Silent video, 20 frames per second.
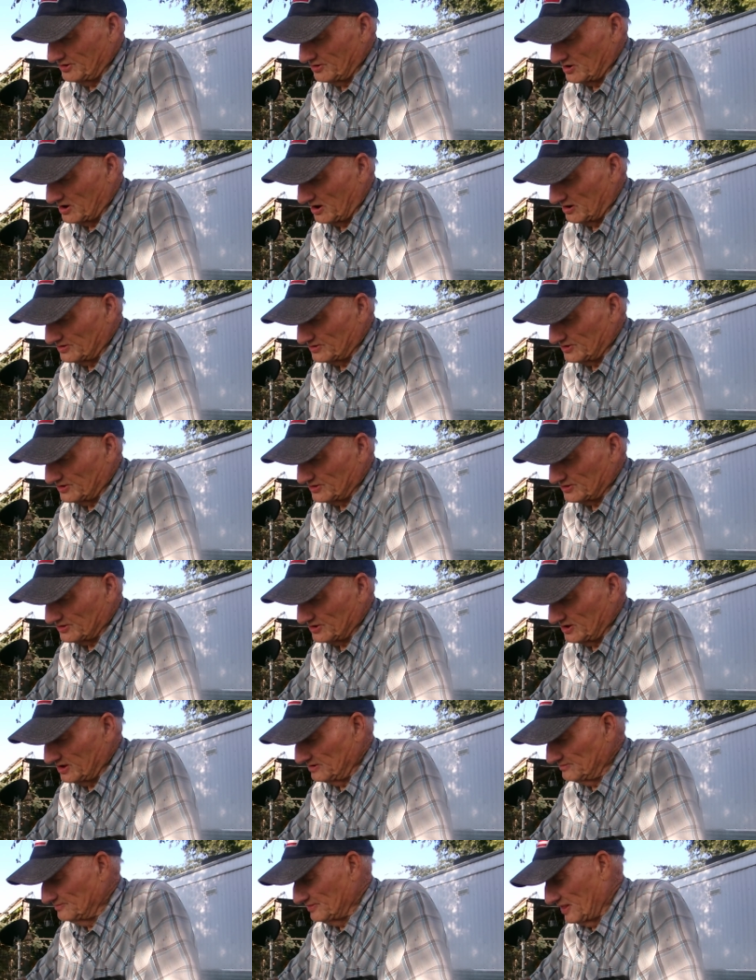caught, she
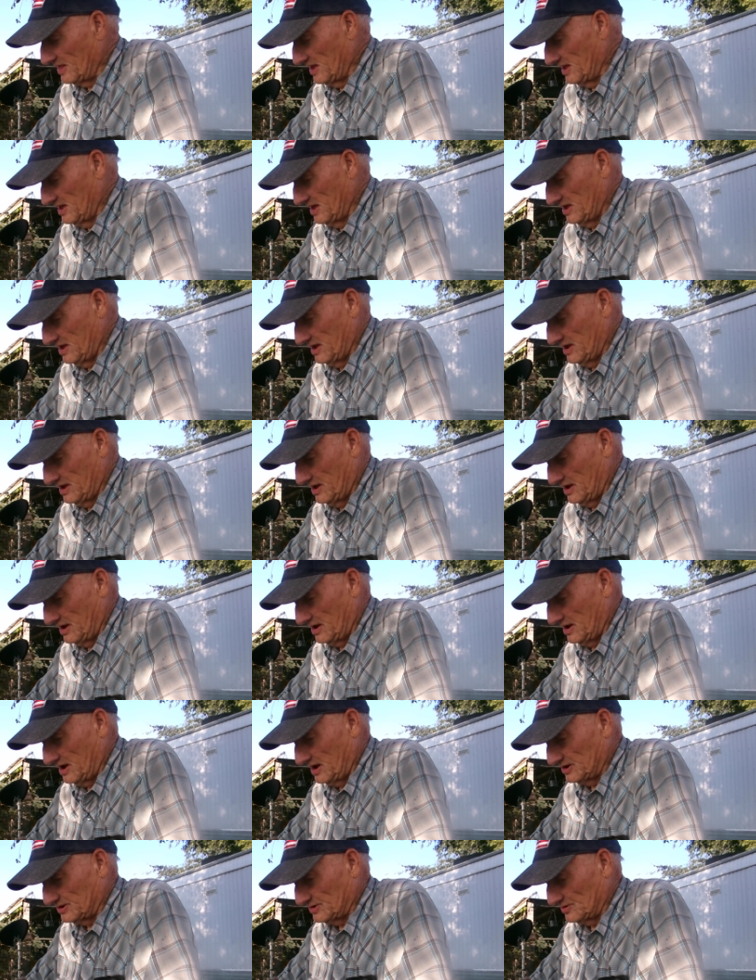said.
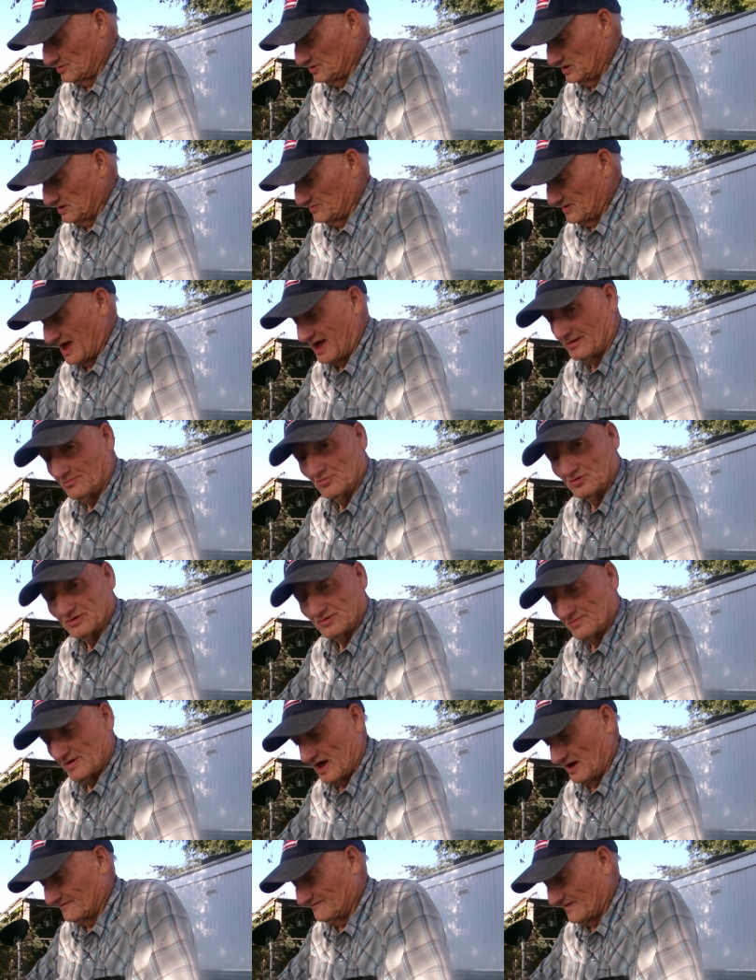I said, well, mine was
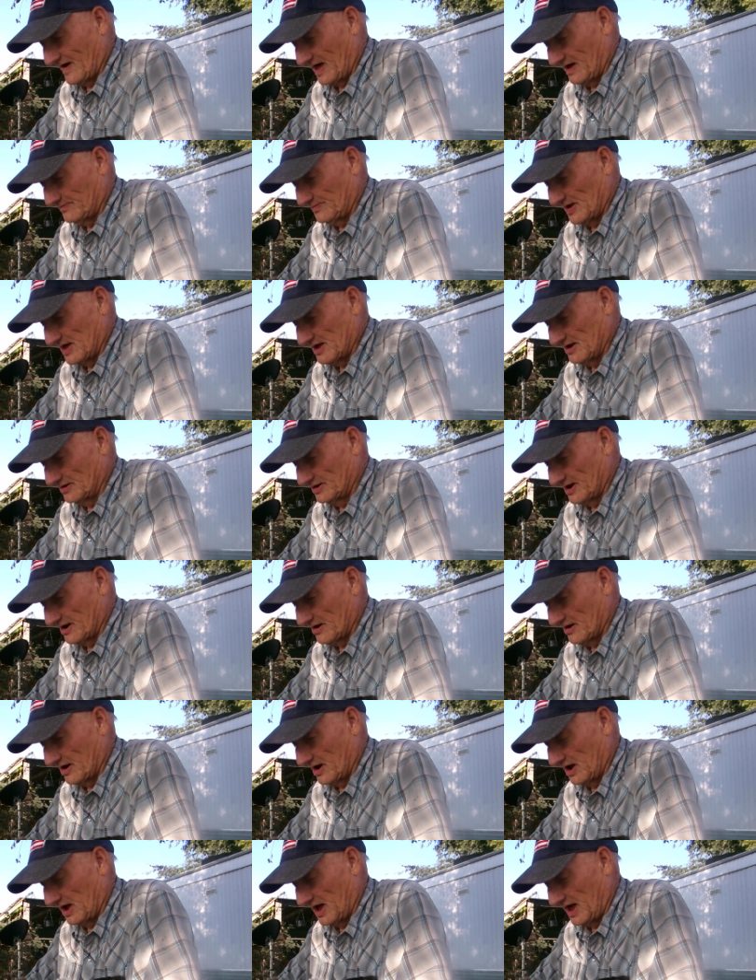about 5 pounds there.